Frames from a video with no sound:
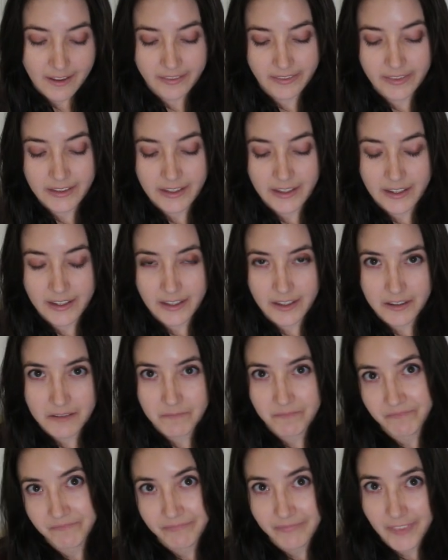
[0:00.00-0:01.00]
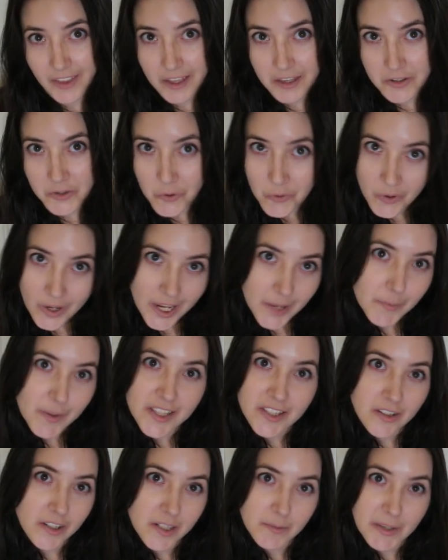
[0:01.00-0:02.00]
the new game
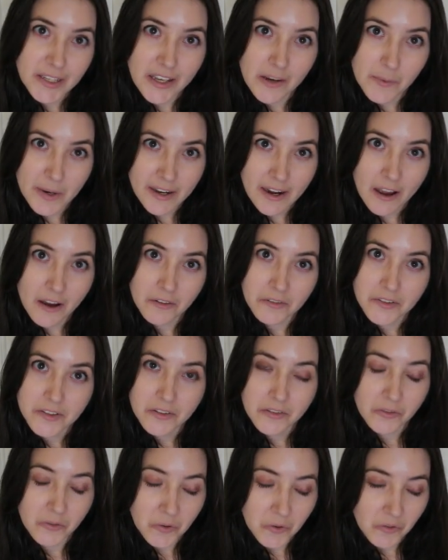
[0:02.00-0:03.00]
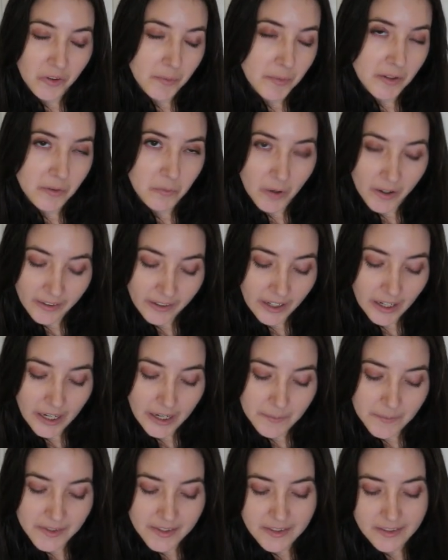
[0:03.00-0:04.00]
that's going to be coming out through limited run
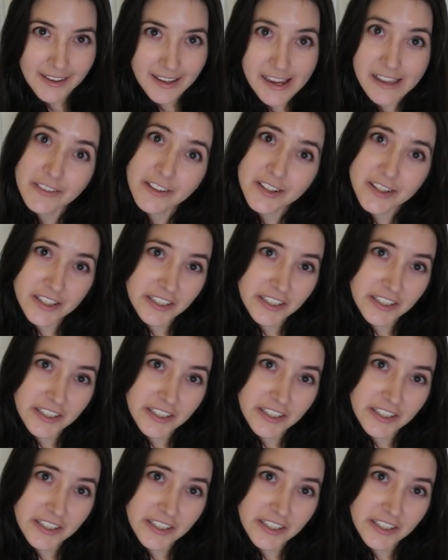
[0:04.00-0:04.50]
games. It looks